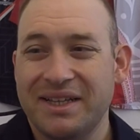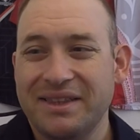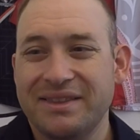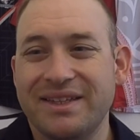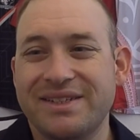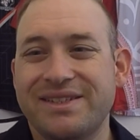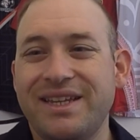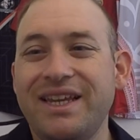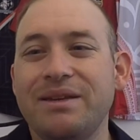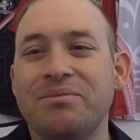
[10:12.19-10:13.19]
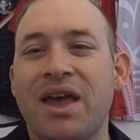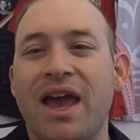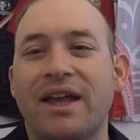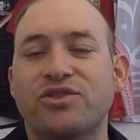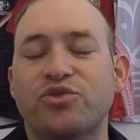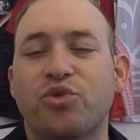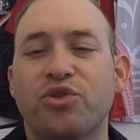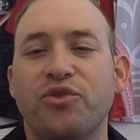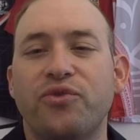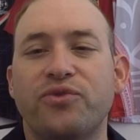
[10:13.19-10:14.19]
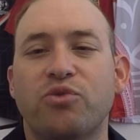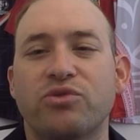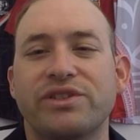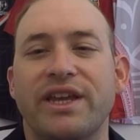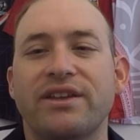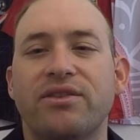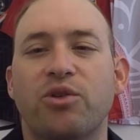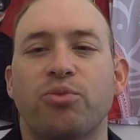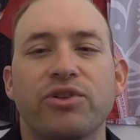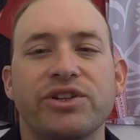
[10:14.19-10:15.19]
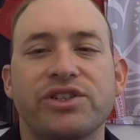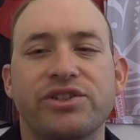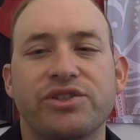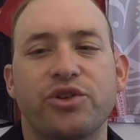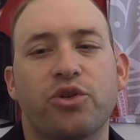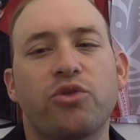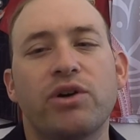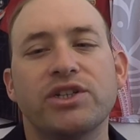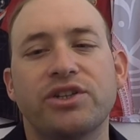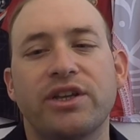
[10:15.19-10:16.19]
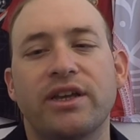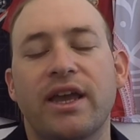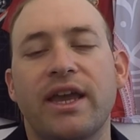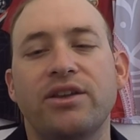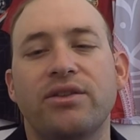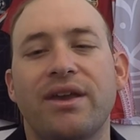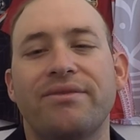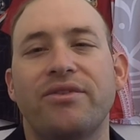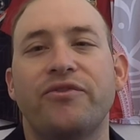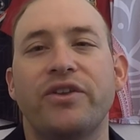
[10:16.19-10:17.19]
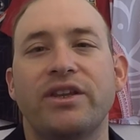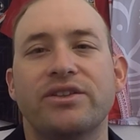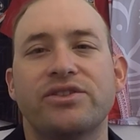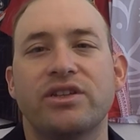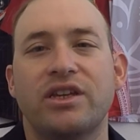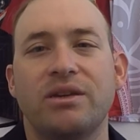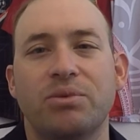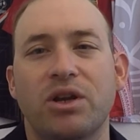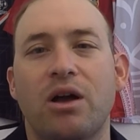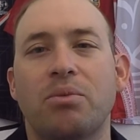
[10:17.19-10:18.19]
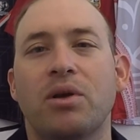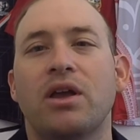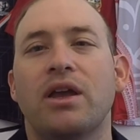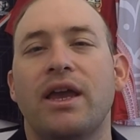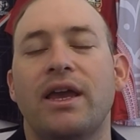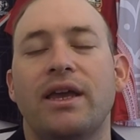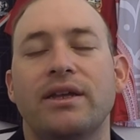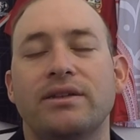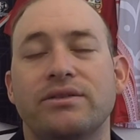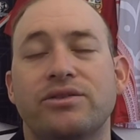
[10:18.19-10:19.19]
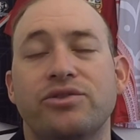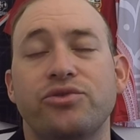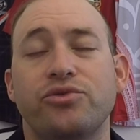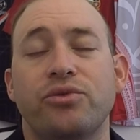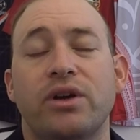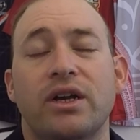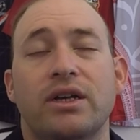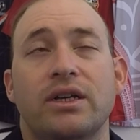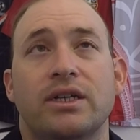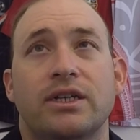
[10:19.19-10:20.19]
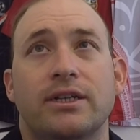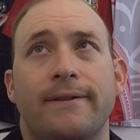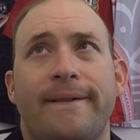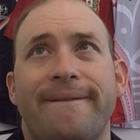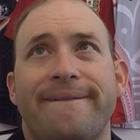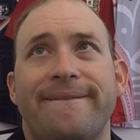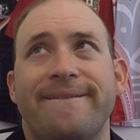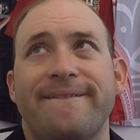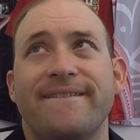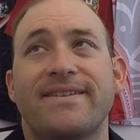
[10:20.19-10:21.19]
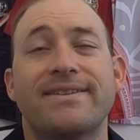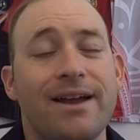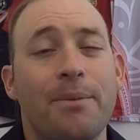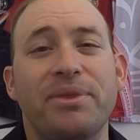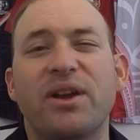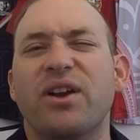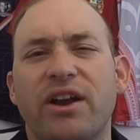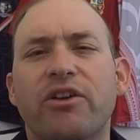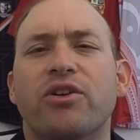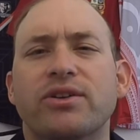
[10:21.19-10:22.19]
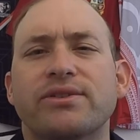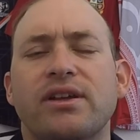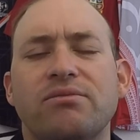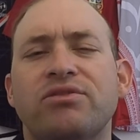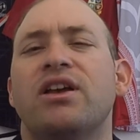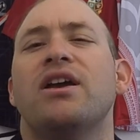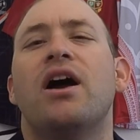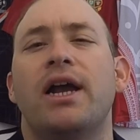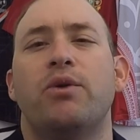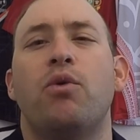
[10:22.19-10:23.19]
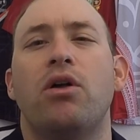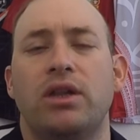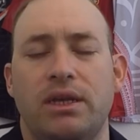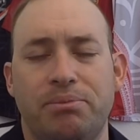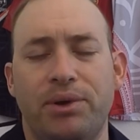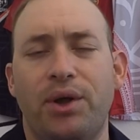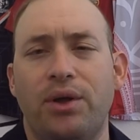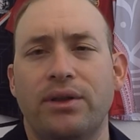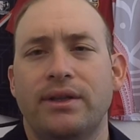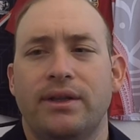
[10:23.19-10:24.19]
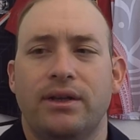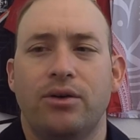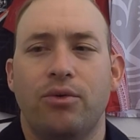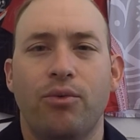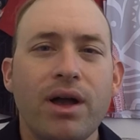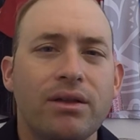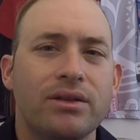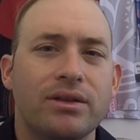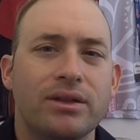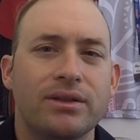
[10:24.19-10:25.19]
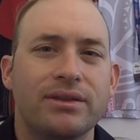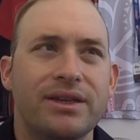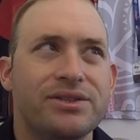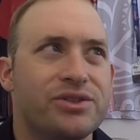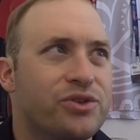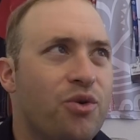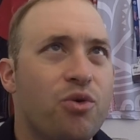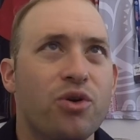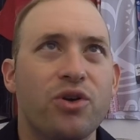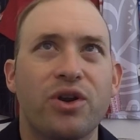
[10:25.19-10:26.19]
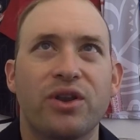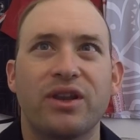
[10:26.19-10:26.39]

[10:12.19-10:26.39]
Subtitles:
this team that sort of towards the end of their preseason, you're questioning, hey, do they have the fitness to keep it up and to stop their errors and play high quality ball? Well, they scored,